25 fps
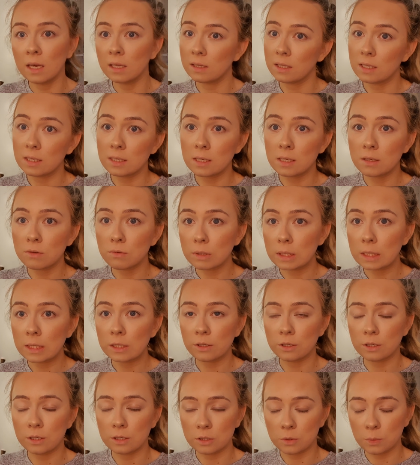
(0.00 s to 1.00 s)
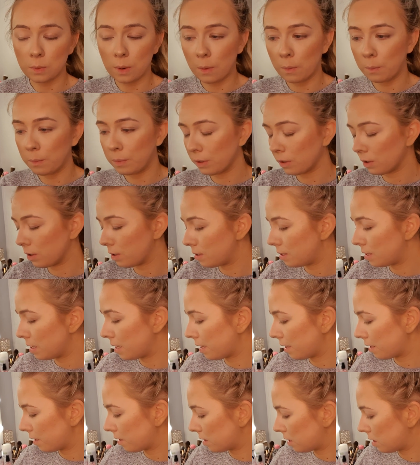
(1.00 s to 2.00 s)
This is really good as well because
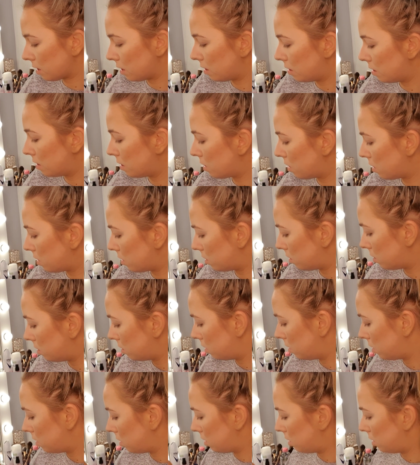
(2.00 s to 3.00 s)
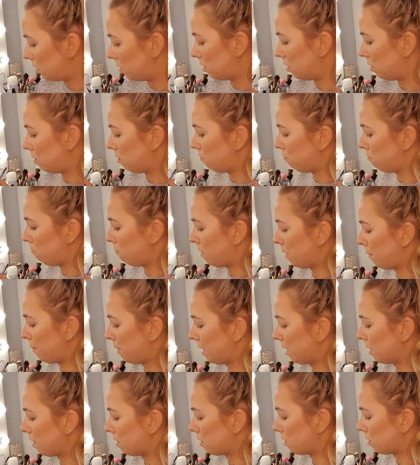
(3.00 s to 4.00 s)
it can
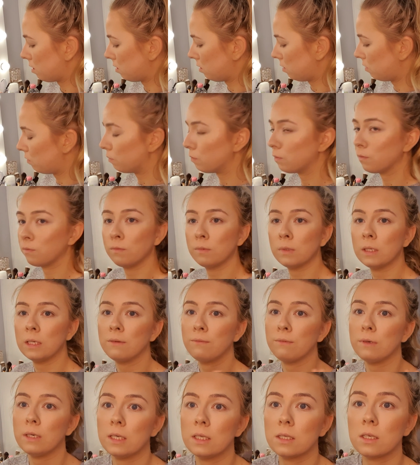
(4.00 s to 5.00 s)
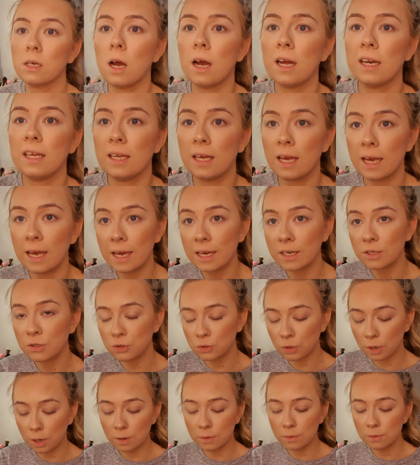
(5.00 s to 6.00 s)
mimic really tiny hair
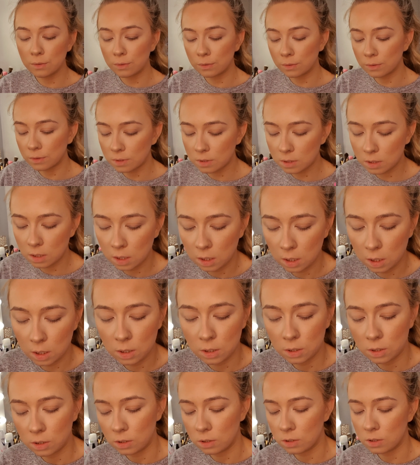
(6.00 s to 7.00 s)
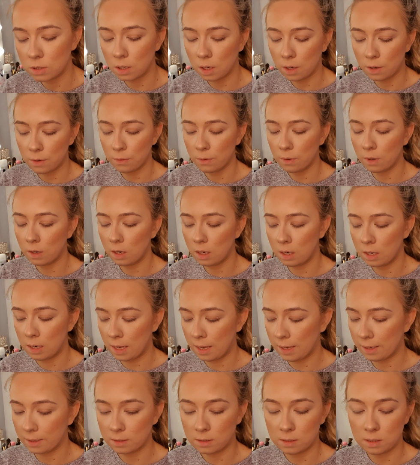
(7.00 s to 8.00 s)
strokes, so I
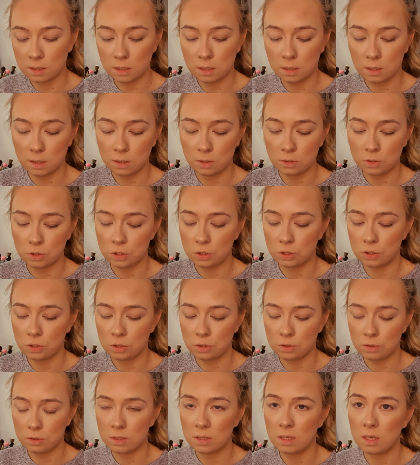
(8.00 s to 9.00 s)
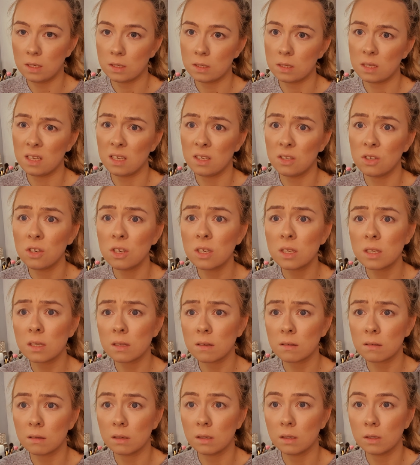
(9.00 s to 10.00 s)
like to just use this to
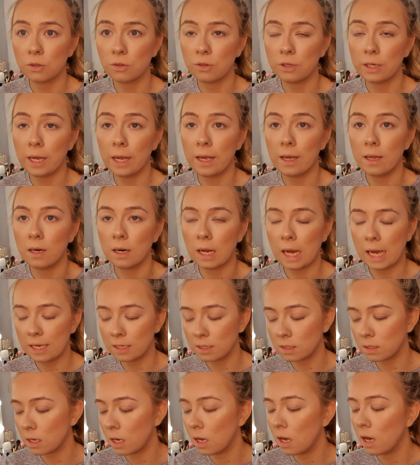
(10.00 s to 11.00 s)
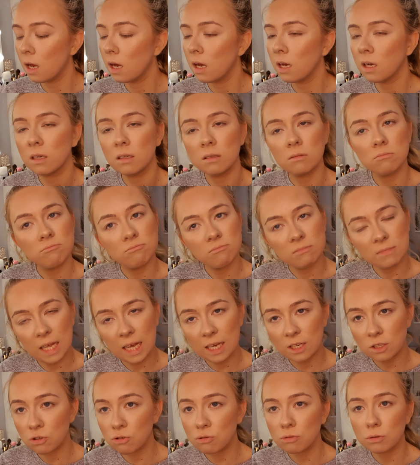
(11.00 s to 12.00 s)
just create a nice
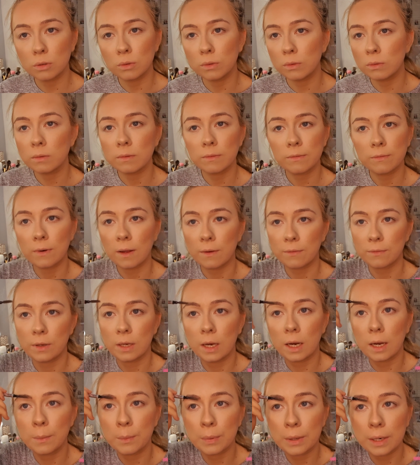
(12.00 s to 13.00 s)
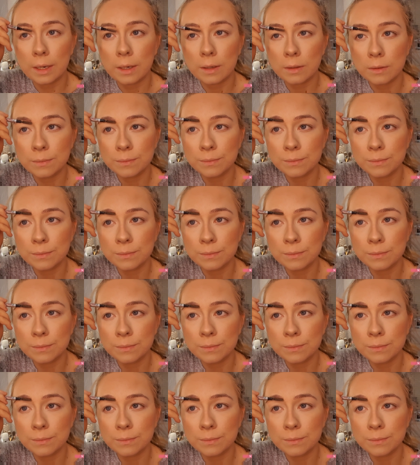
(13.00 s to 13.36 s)
natural fluffy eyebrow.